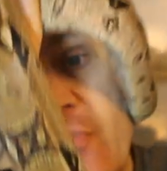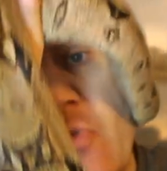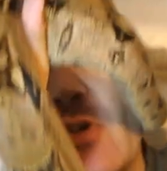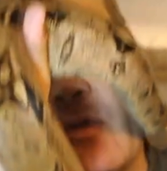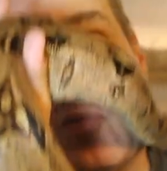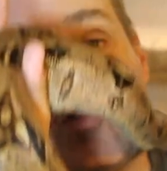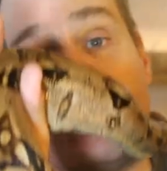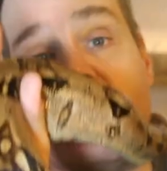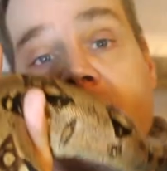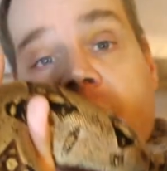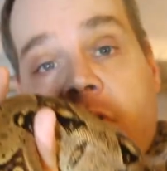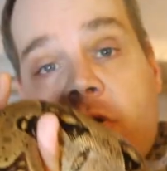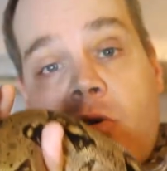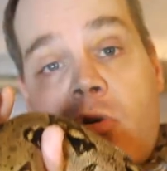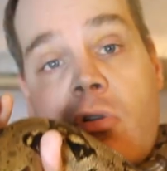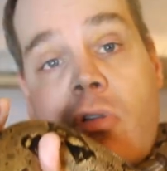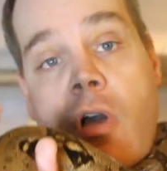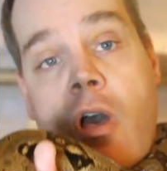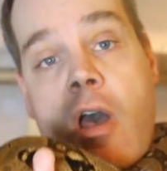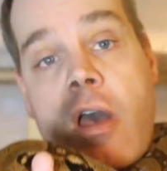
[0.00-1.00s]
this
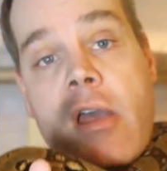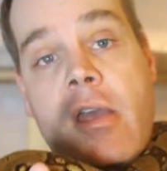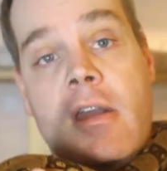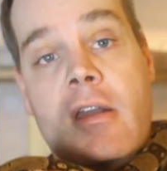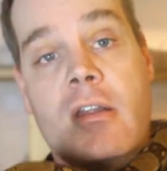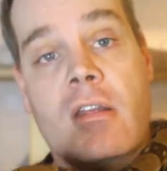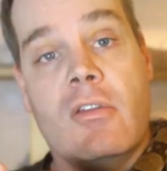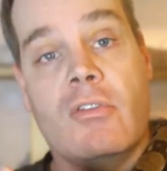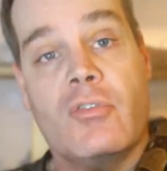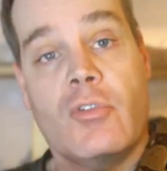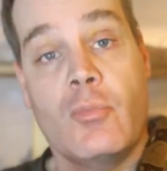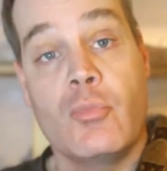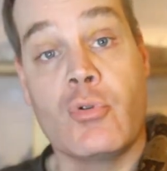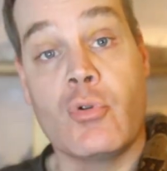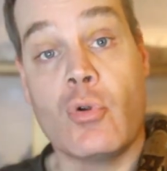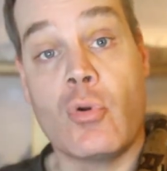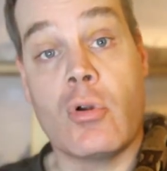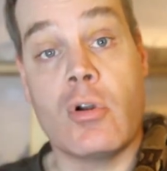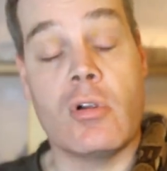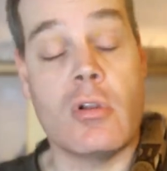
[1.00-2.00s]
particular line is a
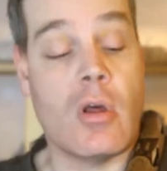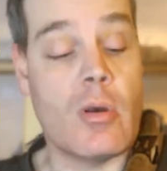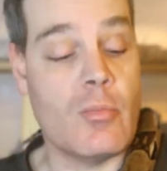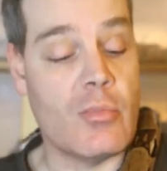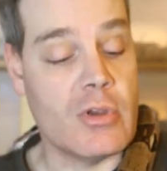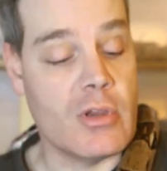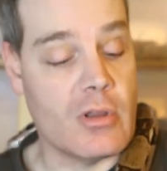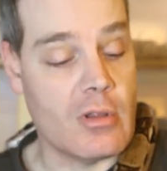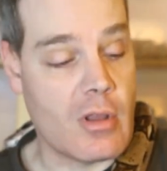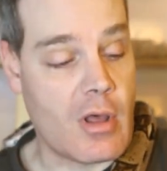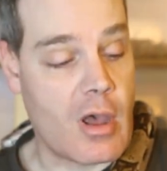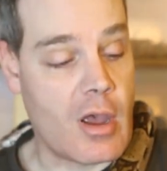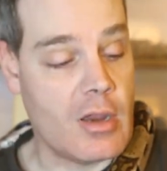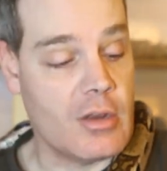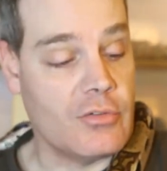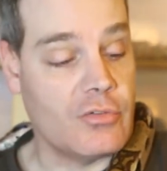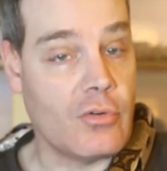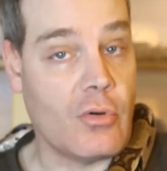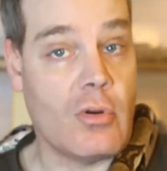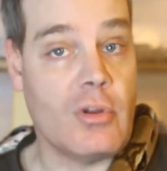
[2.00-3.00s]
pure Colombian
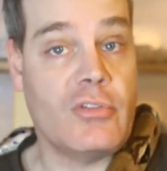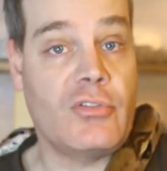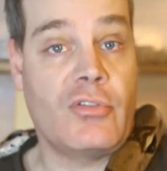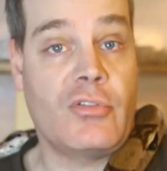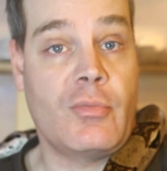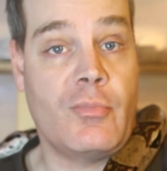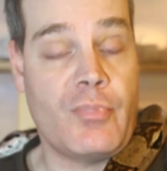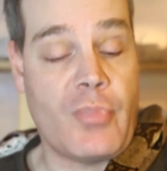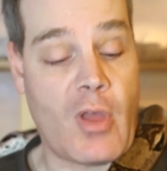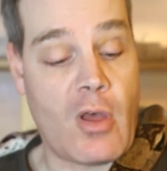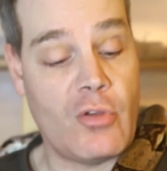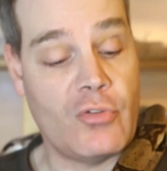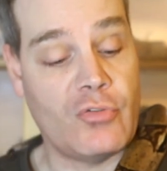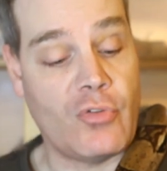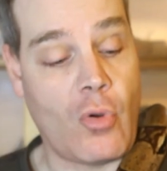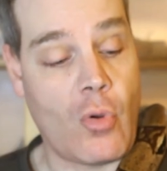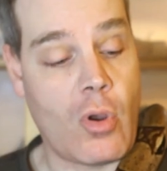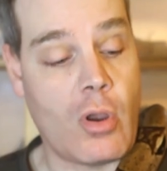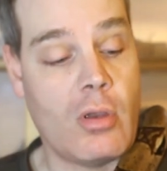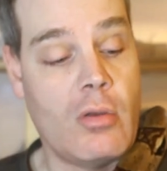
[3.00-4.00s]
line, so it's
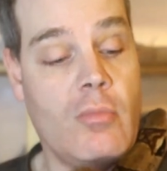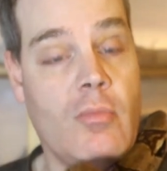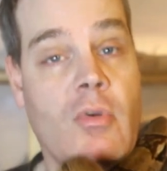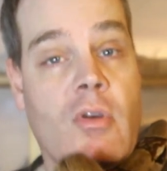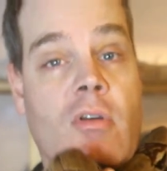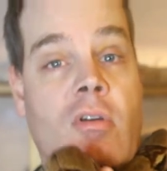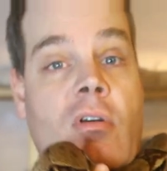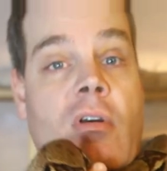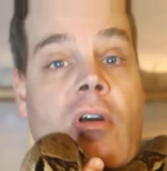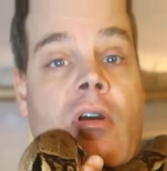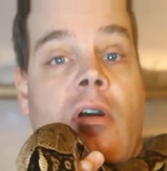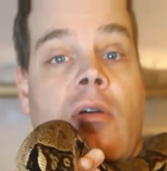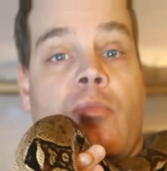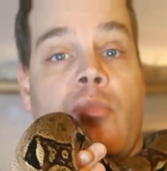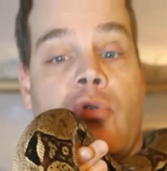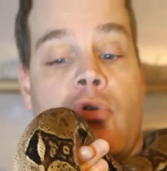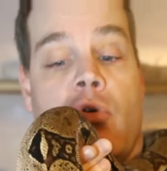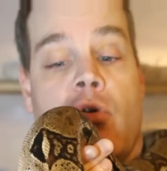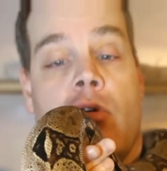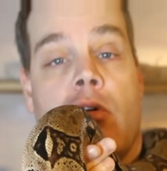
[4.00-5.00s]
also a
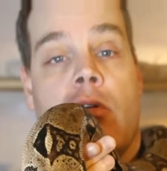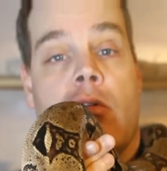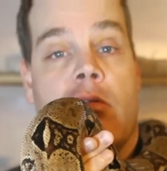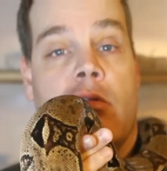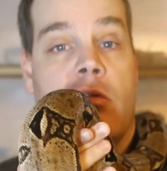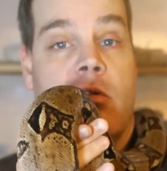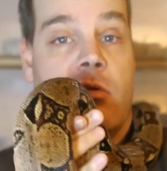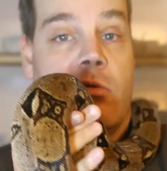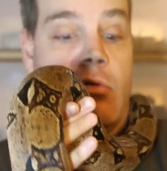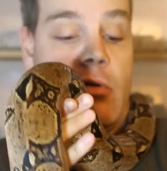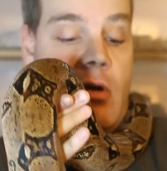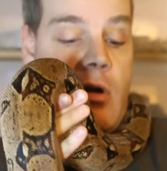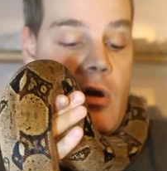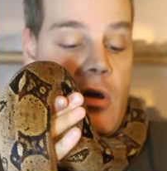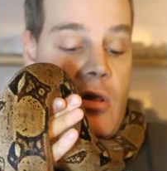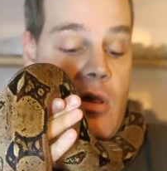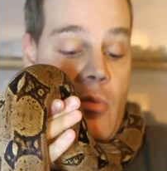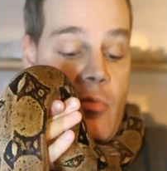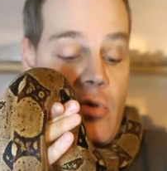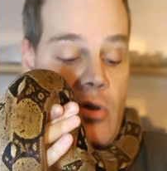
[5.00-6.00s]
pure
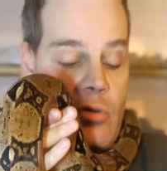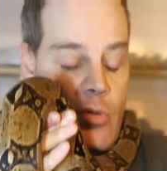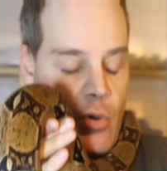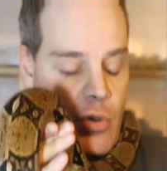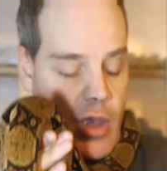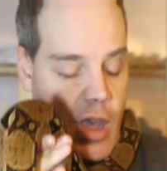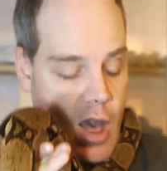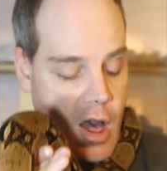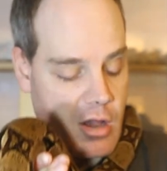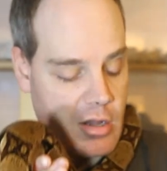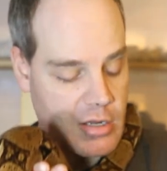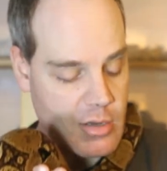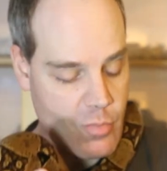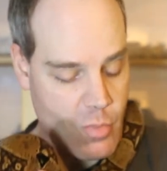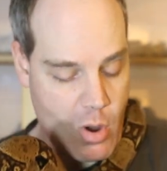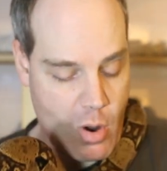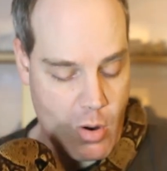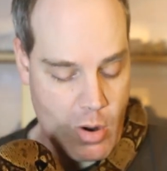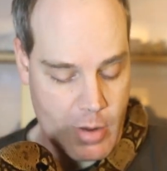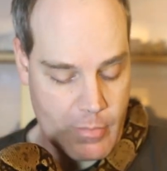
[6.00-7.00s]
Colombian locality
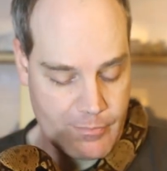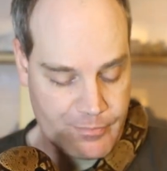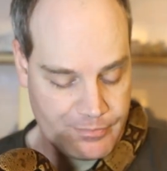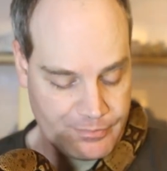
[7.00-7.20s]
boa.